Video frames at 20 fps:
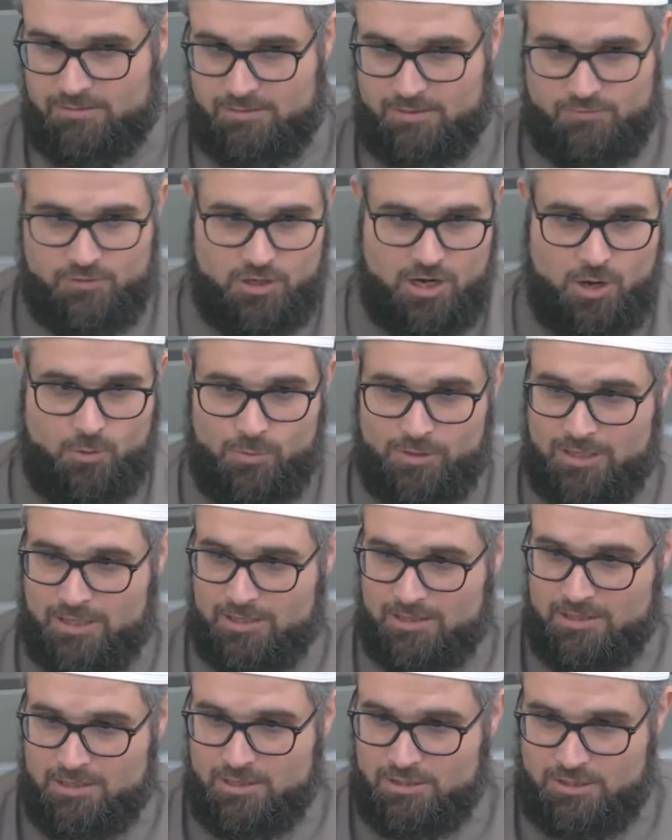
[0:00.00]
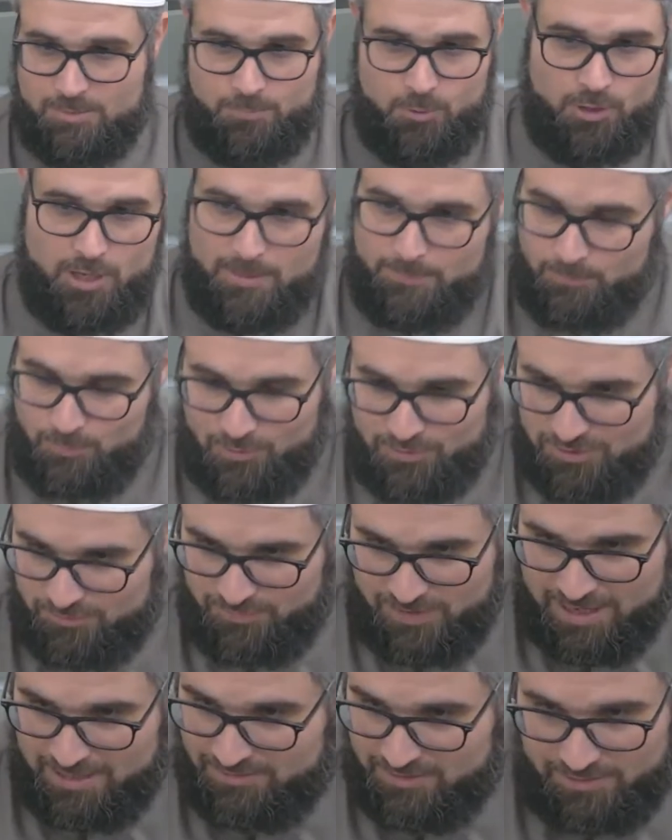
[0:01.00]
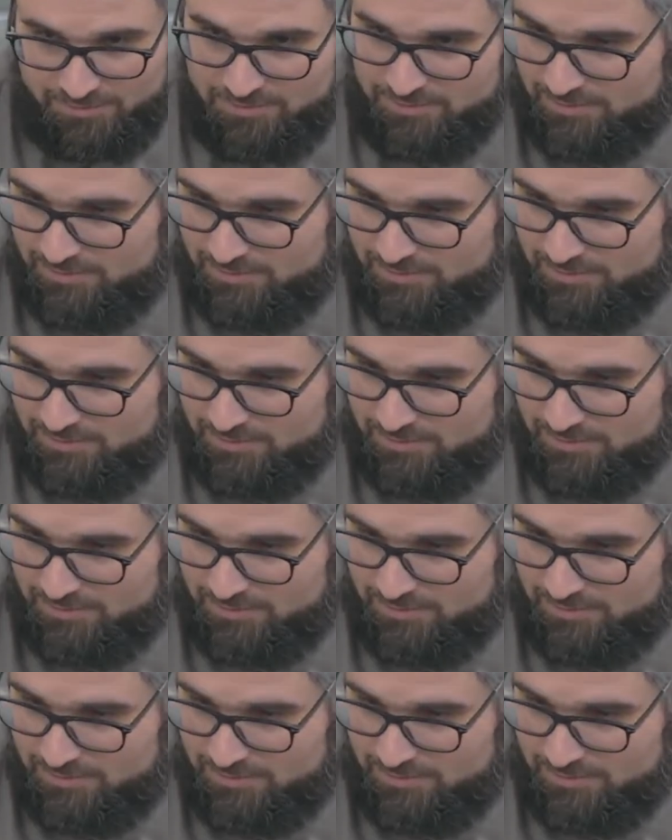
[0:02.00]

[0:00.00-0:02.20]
If you're not willing to put up with the fact that